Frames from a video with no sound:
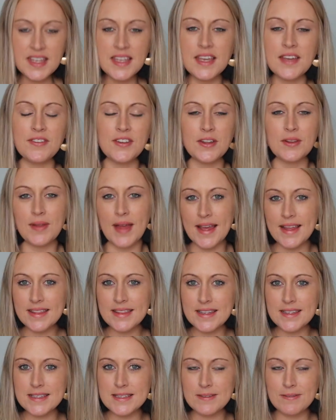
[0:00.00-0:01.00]
If you
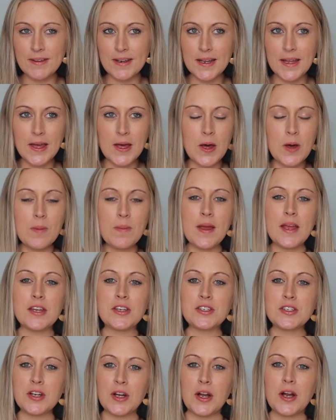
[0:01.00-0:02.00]
like this video, make
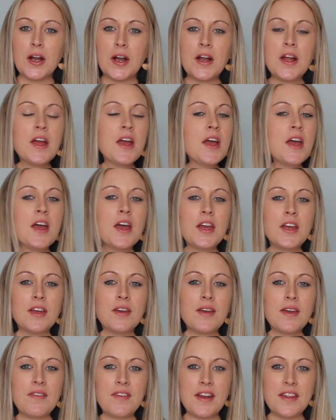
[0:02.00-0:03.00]
sure
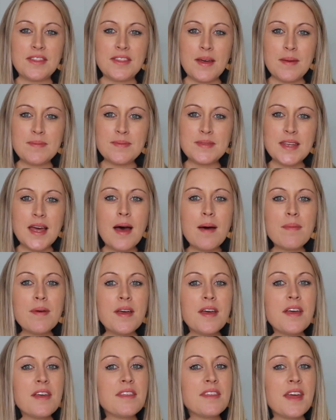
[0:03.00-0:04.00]
you give it a thumbs up.
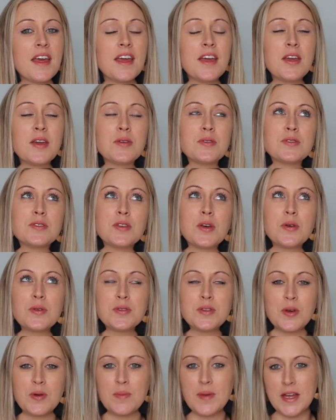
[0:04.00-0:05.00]
Thank you
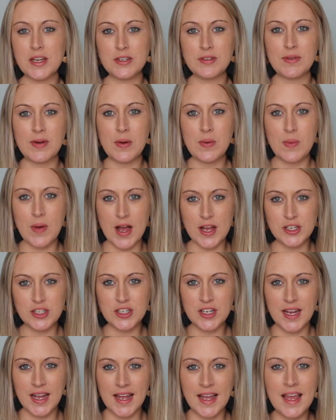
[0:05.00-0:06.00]
so much for
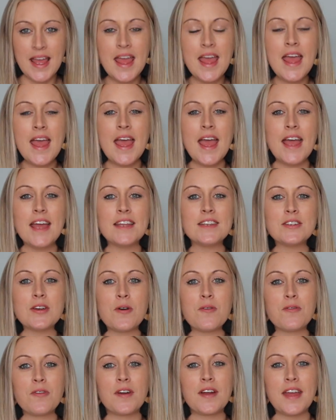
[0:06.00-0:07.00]
watching, and
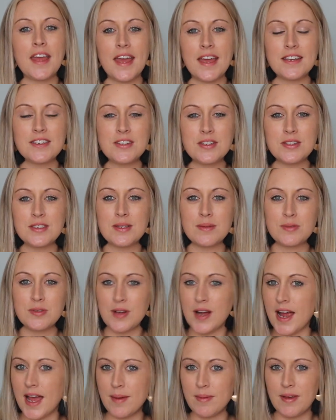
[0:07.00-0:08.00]
don't forget to
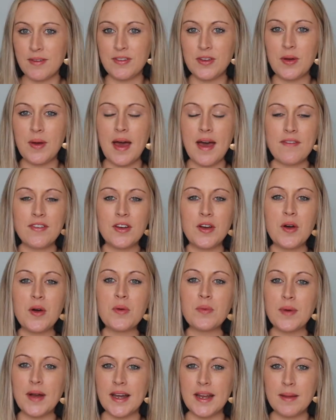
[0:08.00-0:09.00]
subscribe if you haven't
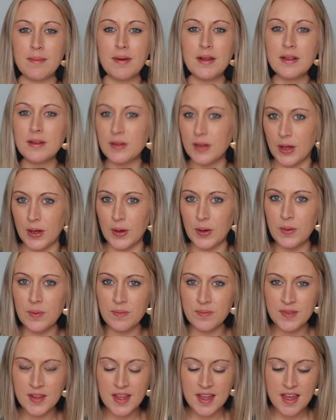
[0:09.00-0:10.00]
already
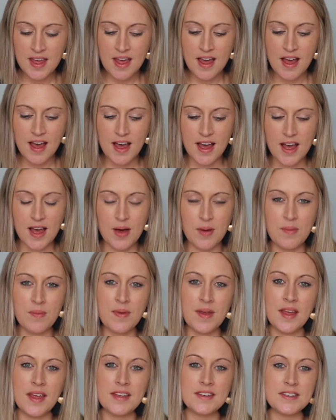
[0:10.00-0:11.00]
below.
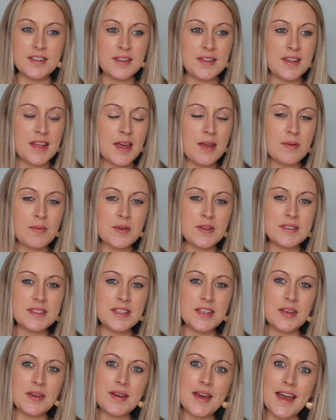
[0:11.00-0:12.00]
Until then, we'll
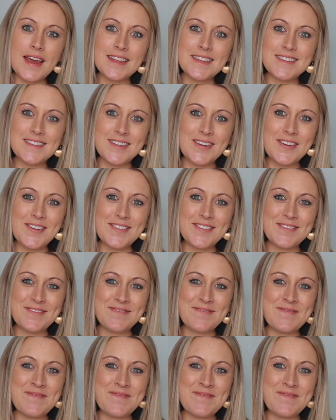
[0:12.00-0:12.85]
see you guys soon.